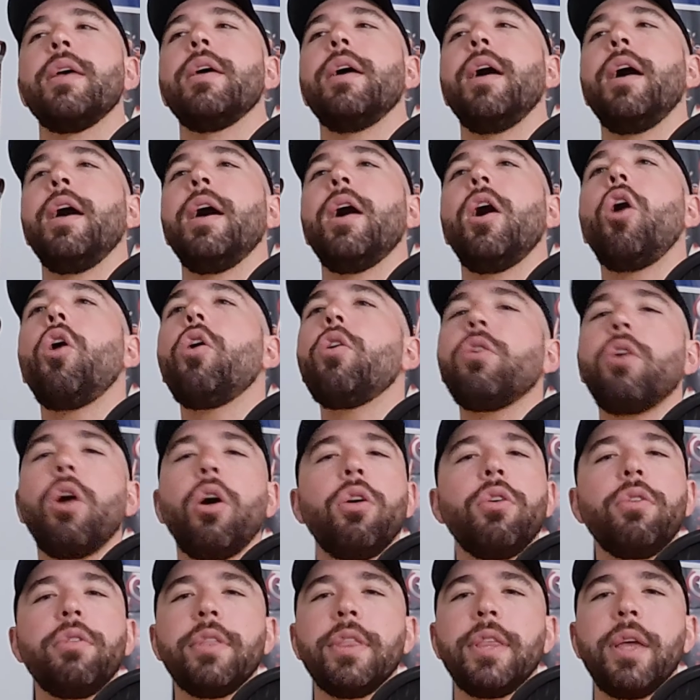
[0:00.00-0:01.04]
Uh, all,
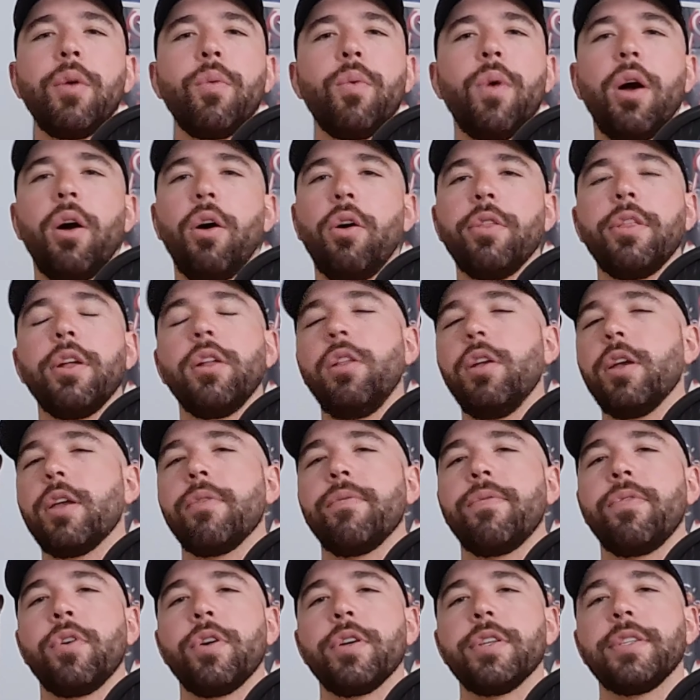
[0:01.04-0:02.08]
all they all they're looking
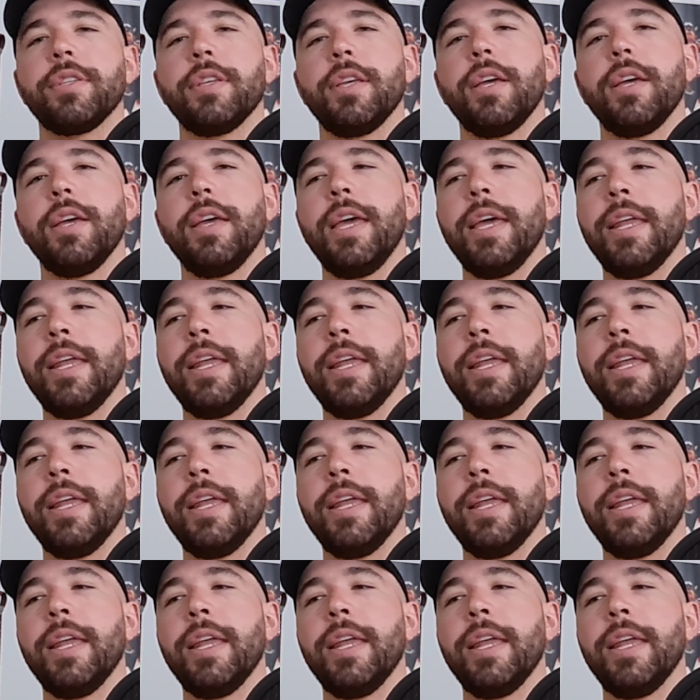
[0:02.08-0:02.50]
for is a,